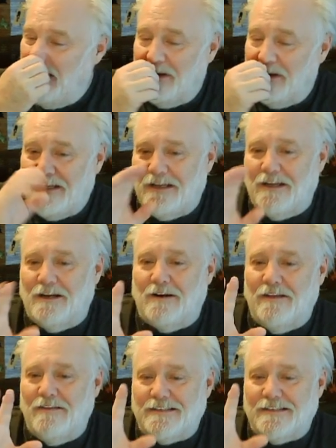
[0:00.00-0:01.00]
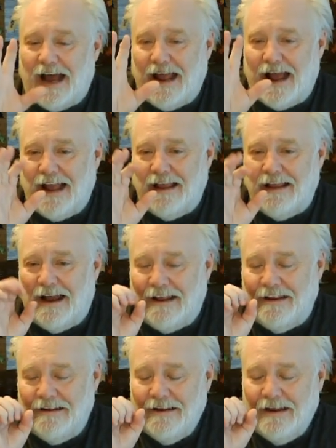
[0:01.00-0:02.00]
But here in this, I, I,
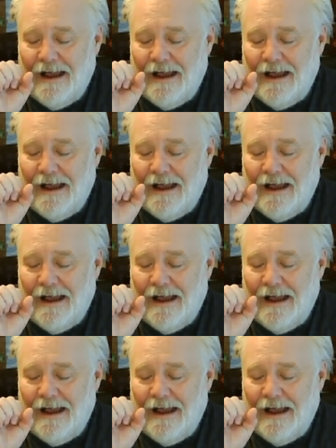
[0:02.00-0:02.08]
I